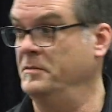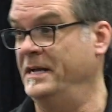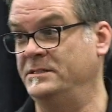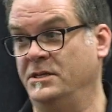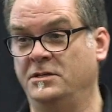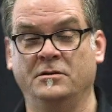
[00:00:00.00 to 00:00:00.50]

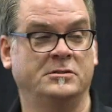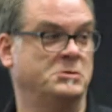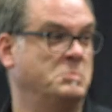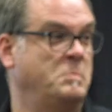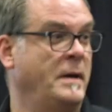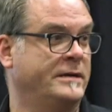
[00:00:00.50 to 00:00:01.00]
That's a huge
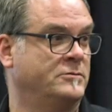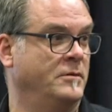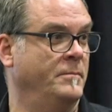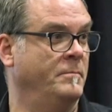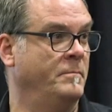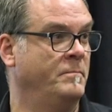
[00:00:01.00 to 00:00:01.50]

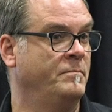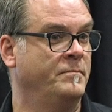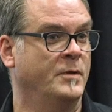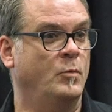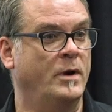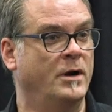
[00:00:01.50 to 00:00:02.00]
spectrum.
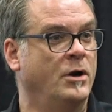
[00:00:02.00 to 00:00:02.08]
Where